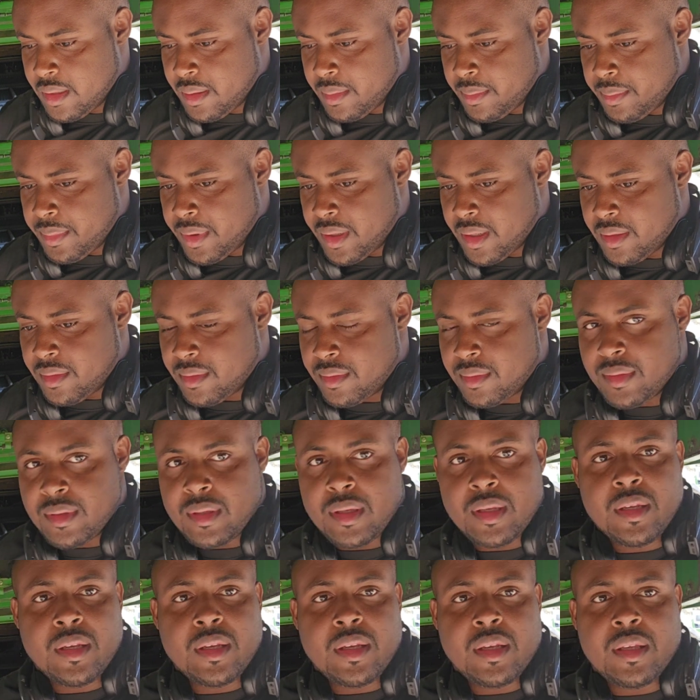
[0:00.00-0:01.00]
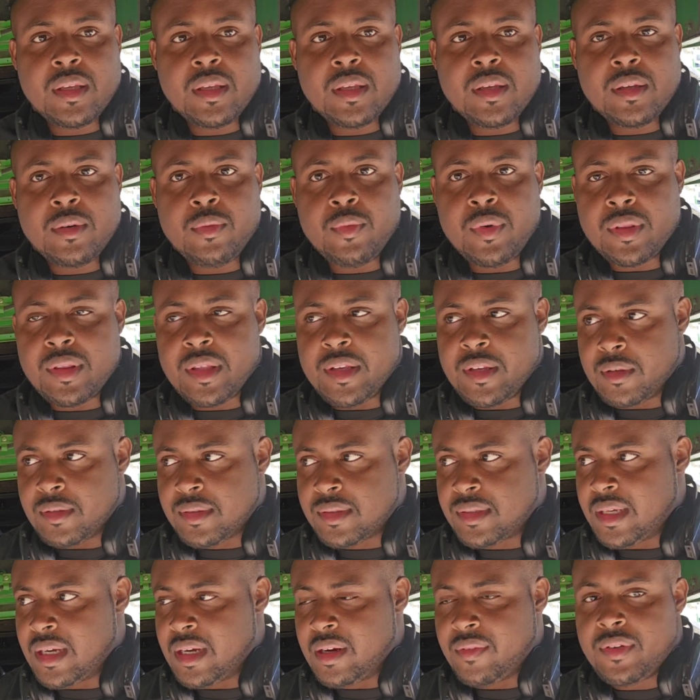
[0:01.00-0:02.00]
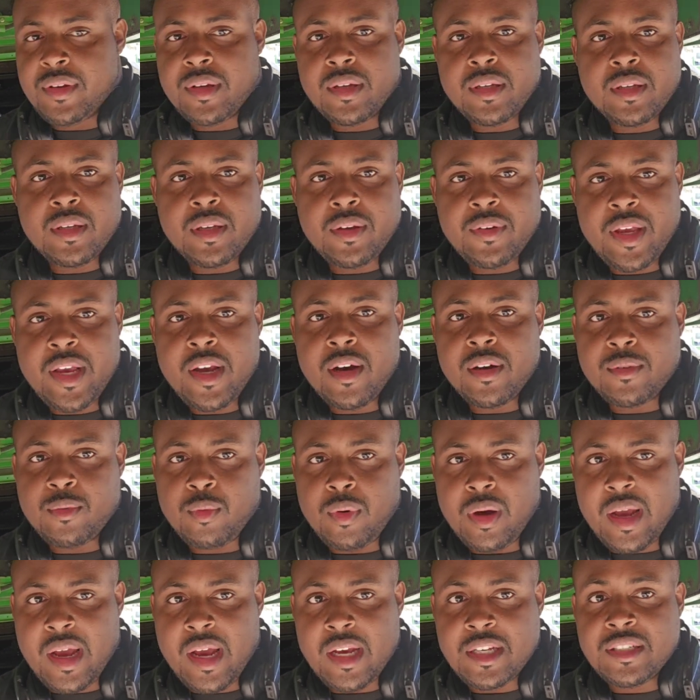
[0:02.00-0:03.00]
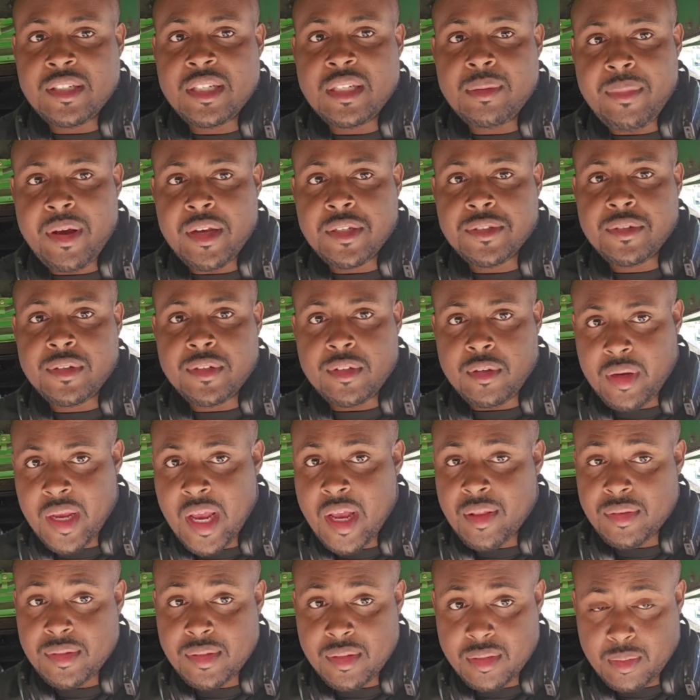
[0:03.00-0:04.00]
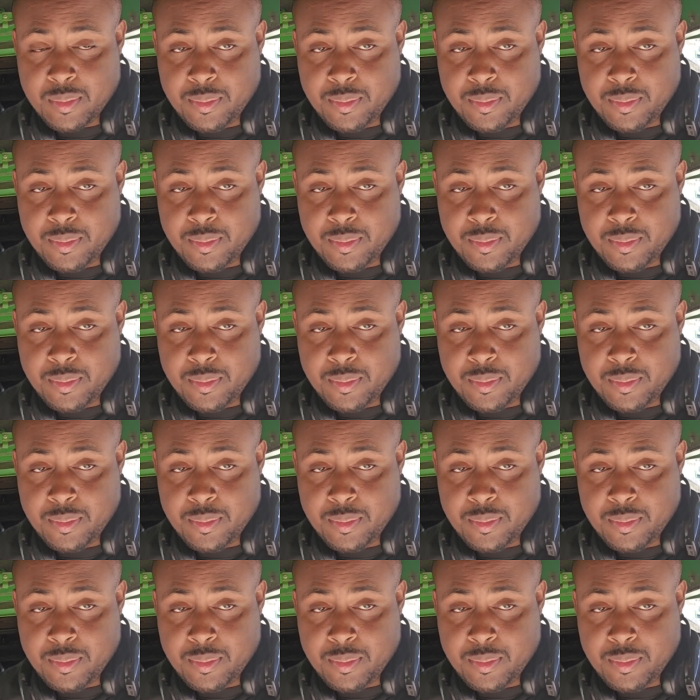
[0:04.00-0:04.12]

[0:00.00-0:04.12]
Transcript: But within yourself, health-wise, you need to make sure your health is up to